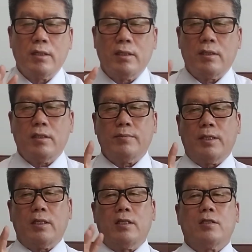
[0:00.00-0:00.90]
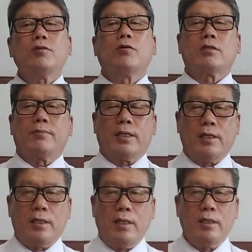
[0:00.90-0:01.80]
trust market and insurance
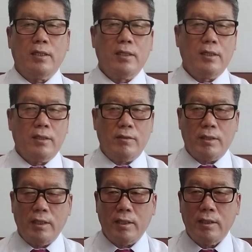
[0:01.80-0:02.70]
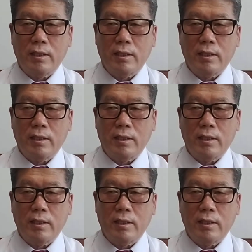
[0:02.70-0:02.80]
market. Okay.